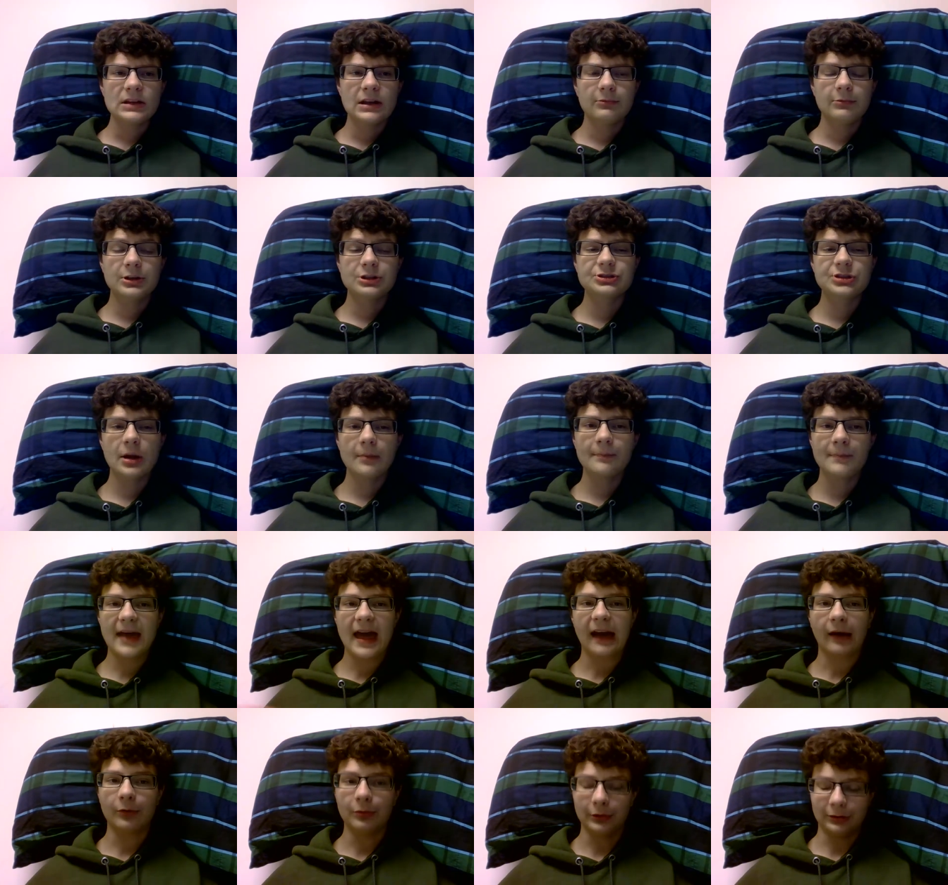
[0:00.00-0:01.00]
We jump
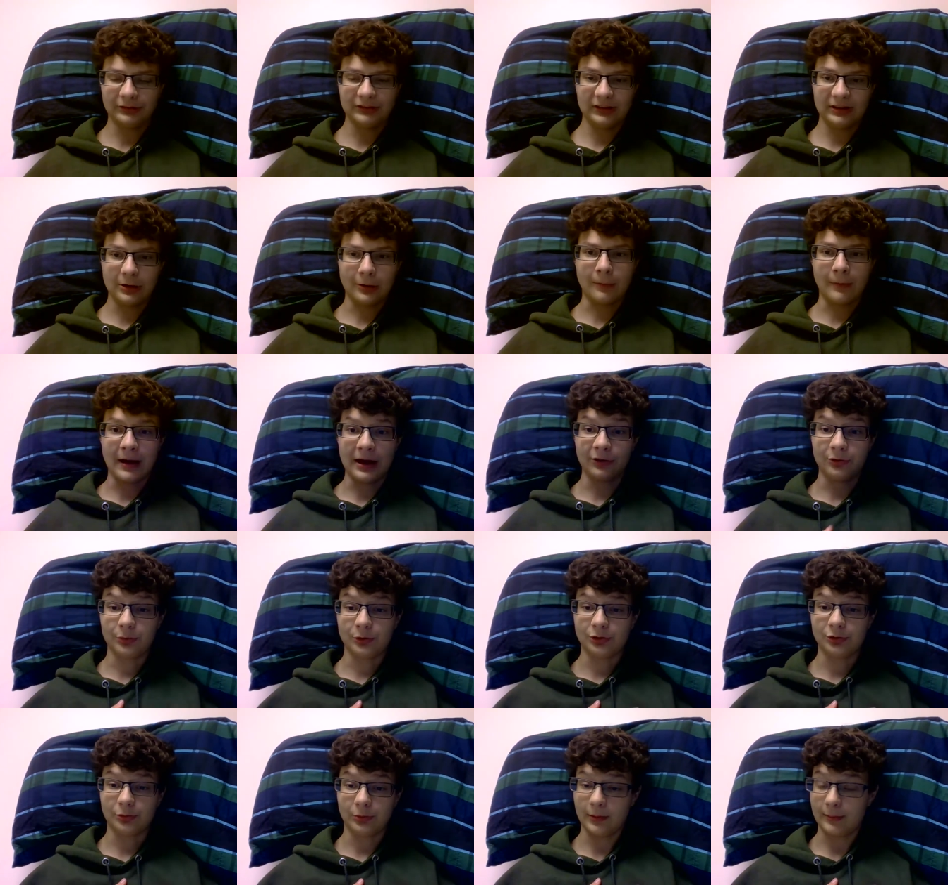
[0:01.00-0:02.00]
backwards in the past,
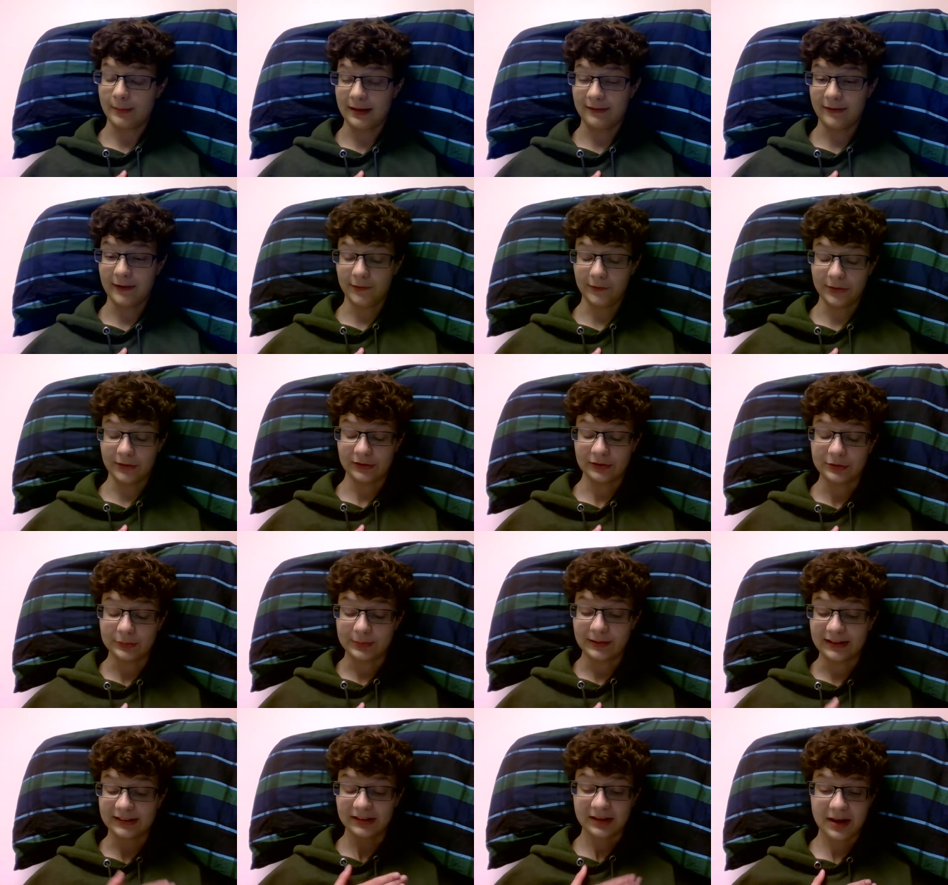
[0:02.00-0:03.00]
which is one of my favorite things it
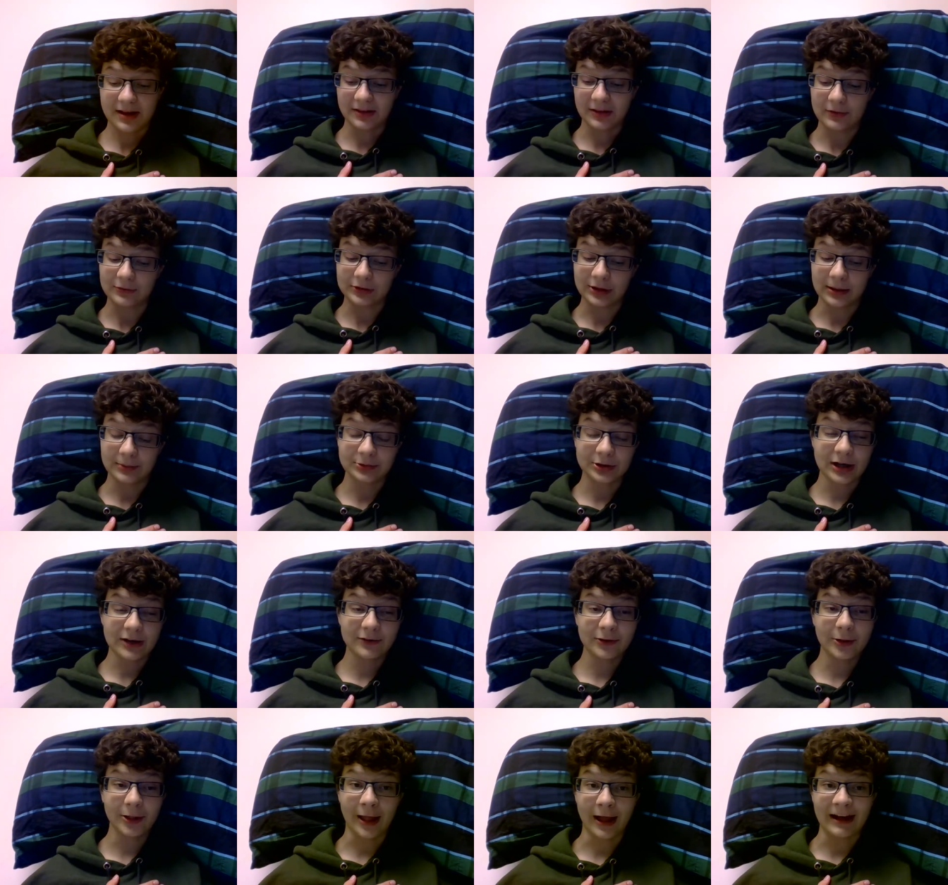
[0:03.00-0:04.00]
plays. I love time
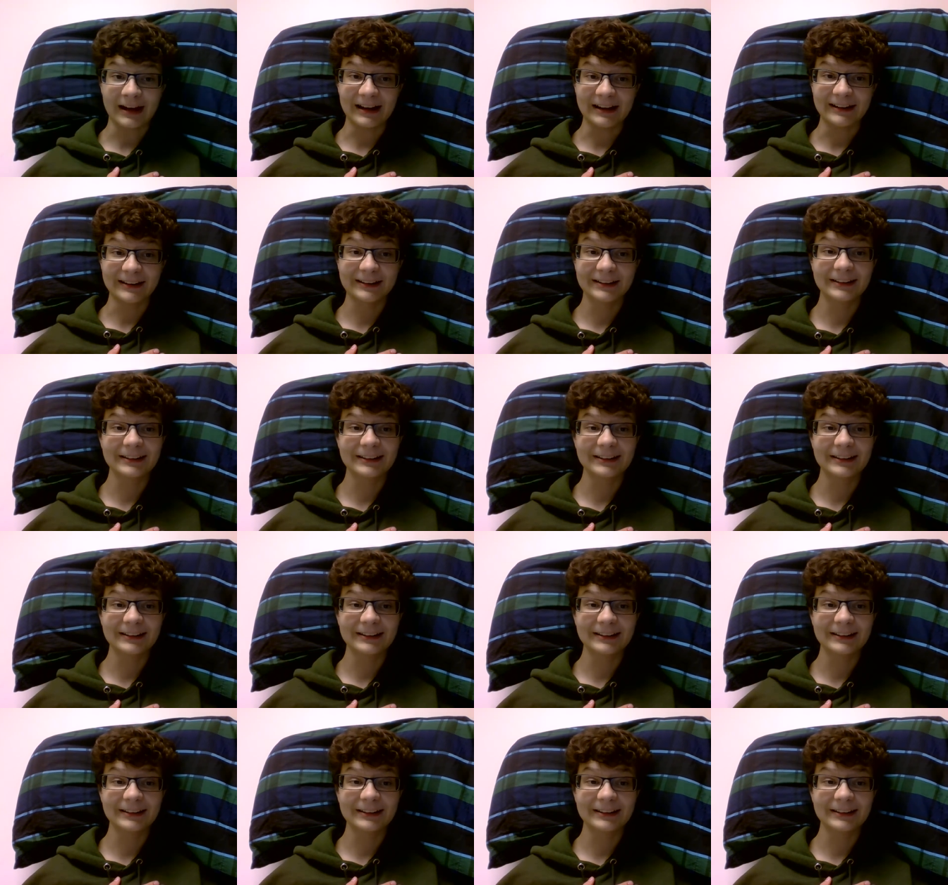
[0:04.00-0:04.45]
travel. Hi.